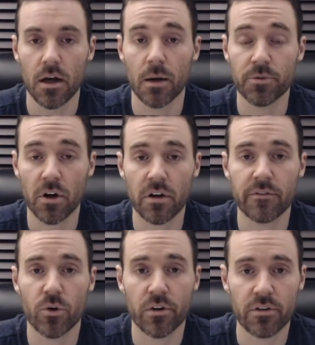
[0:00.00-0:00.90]
I'm talking, of
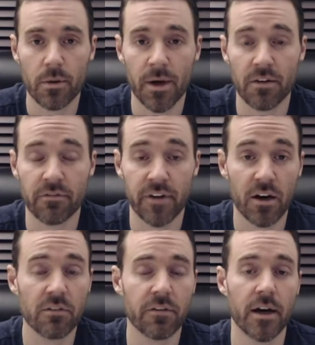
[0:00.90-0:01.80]
course, about
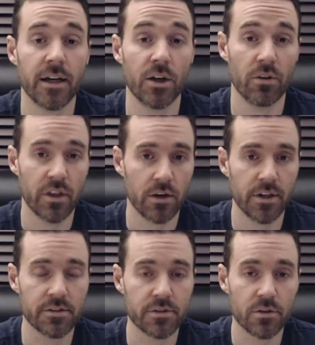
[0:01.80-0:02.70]
verifying your
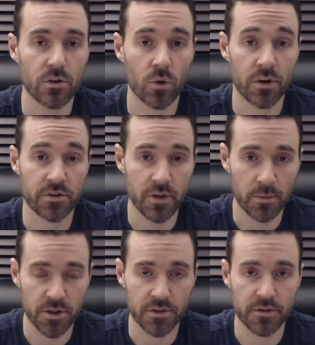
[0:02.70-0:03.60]
theories or
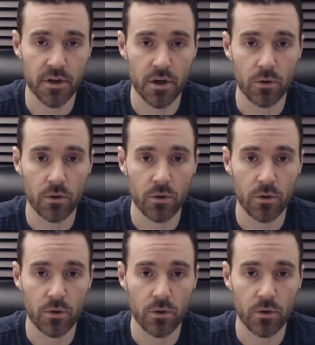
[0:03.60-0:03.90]
assumptions